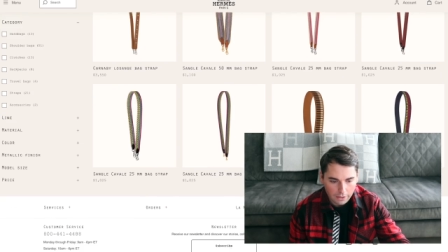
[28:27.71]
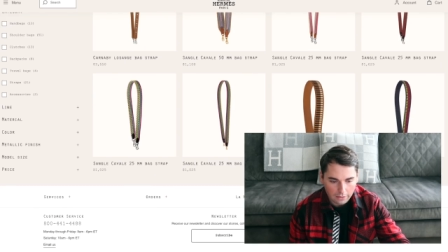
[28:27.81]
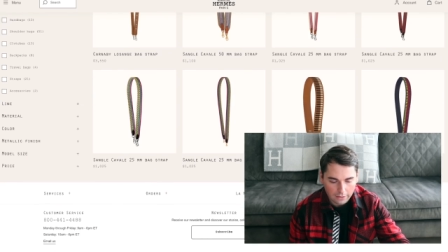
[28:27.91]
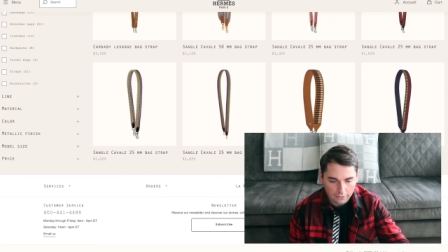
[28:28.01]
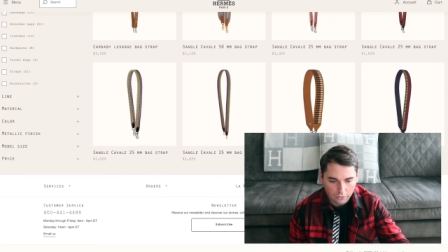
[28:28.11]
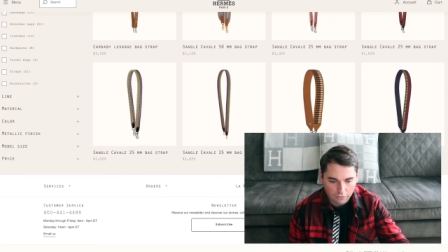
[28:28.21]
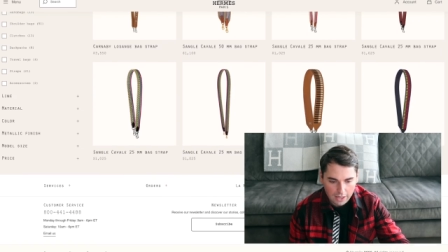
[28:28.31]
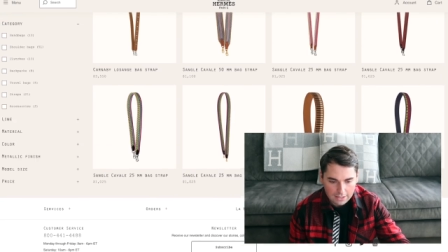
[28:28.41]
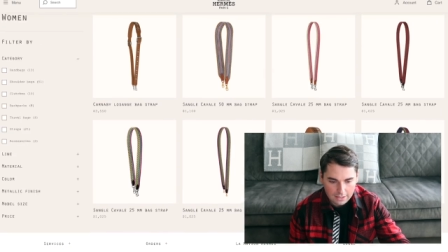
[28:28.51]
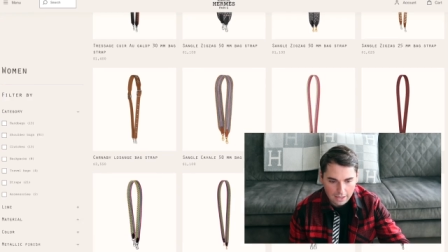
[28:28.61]
And then the
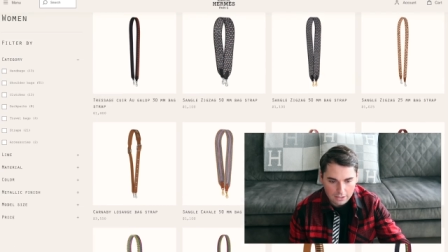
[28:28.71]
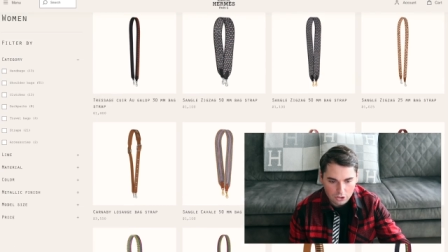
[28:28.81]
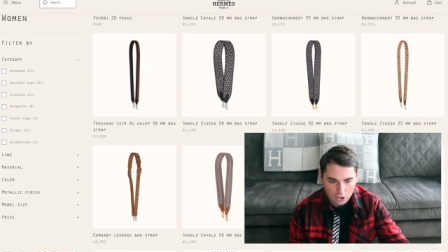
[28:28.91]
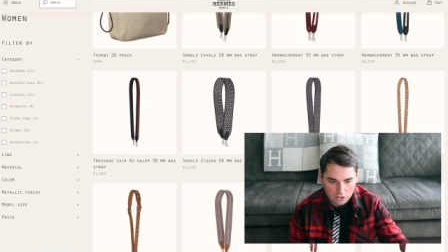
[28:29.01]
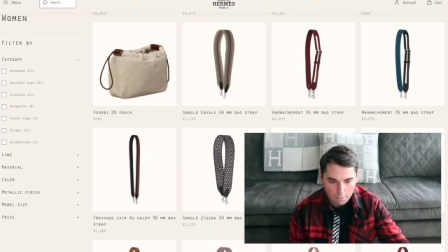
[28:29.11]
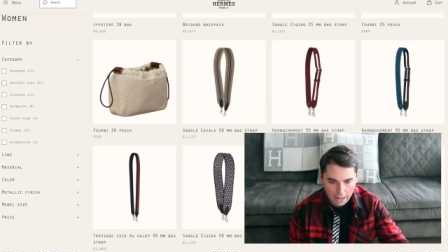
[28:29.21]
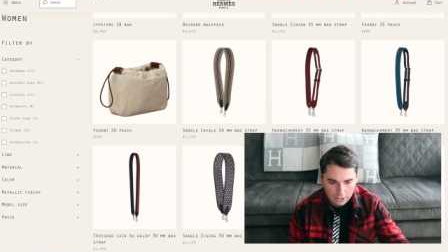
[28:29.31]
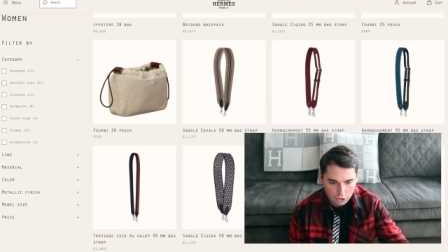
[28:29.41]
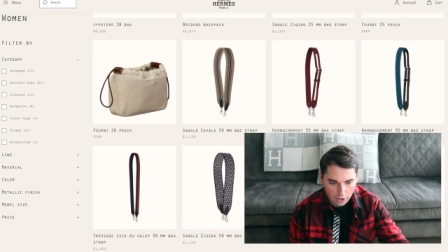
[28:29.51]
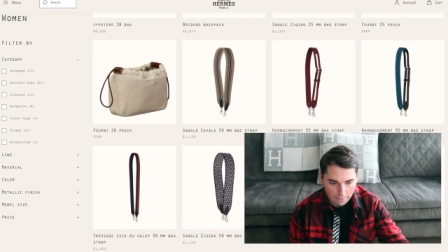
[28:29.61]
rest is just
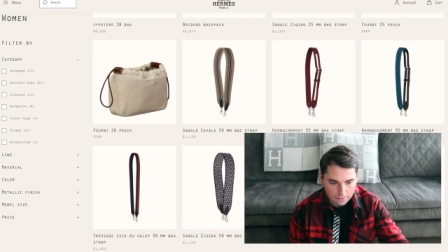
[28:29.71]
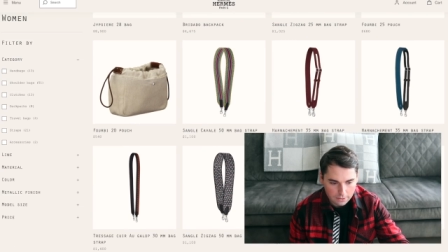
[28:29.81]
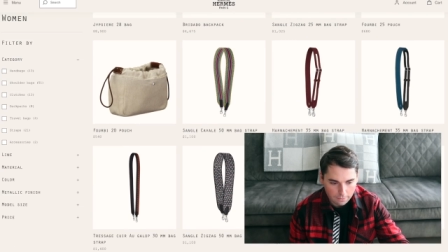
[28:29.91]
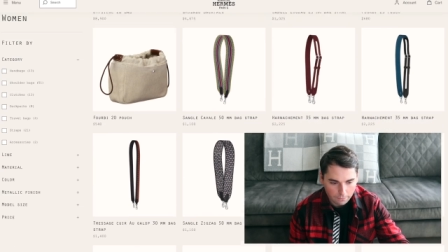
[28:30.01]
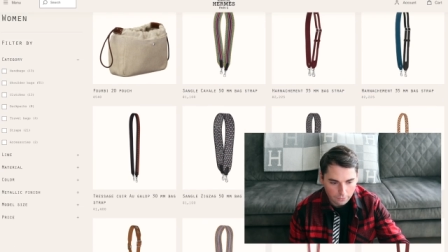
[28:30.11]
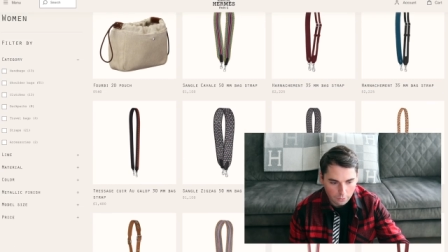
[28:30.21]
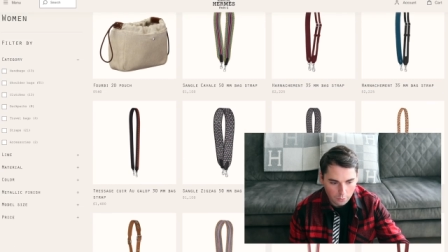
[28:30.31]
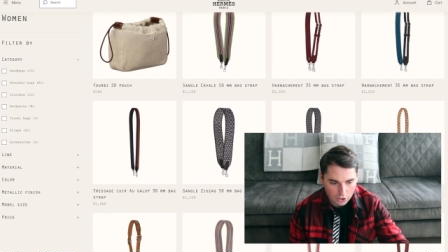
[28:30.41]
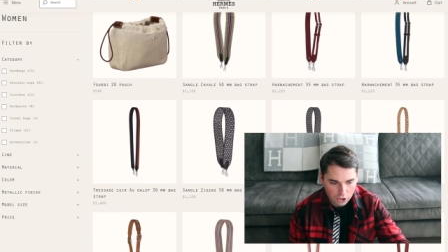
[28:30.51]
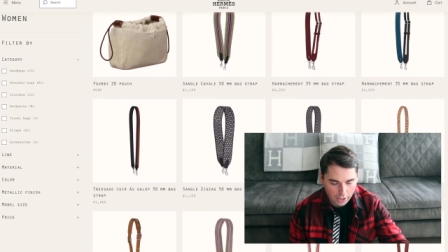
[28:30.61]
backstraps,
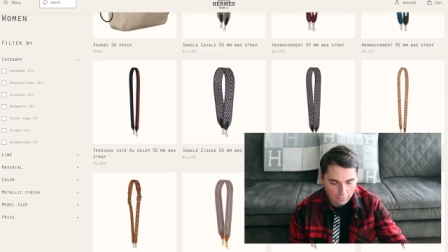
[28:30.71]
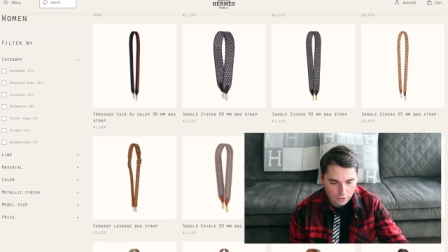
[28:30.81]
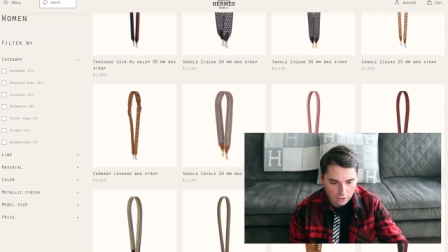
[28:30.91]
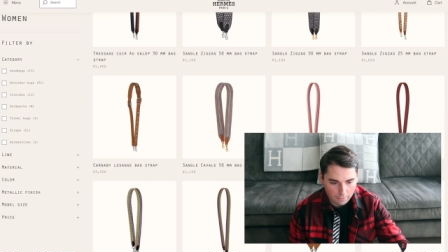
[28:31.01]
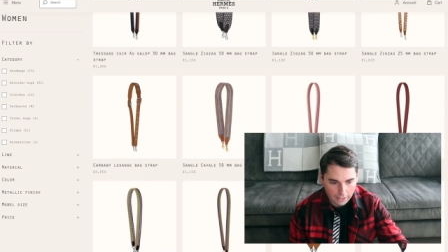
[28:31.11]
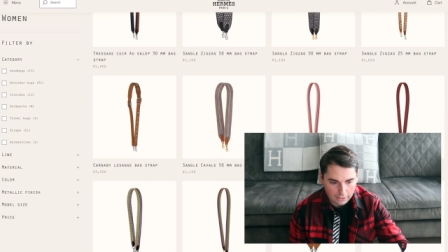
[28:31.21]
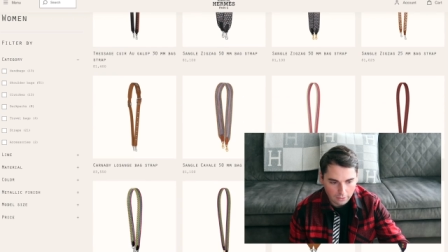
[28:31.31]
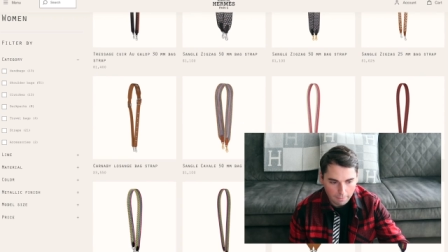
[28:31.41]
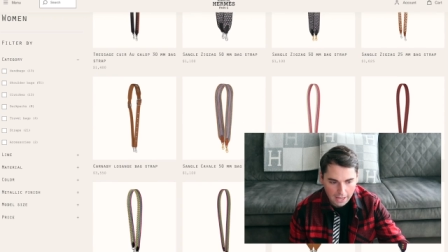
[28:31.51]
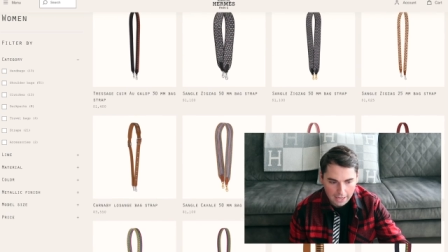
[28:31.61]
which I have talked about in the
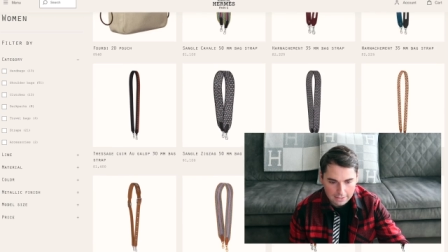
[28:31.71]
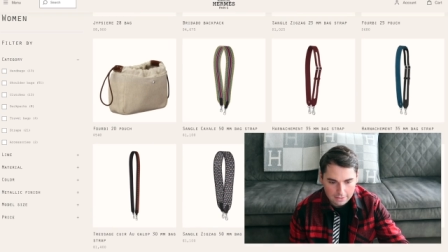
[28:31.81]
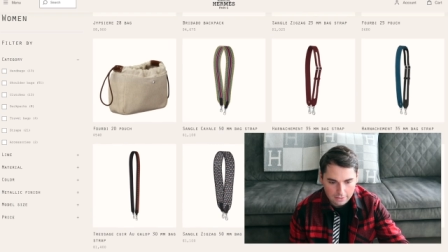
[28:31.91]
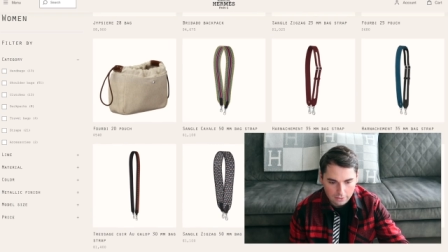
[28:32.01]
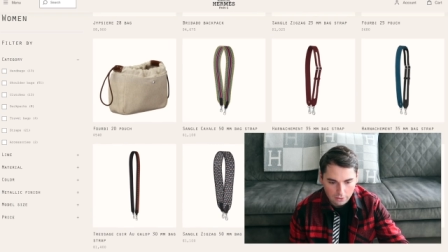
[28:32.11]
past.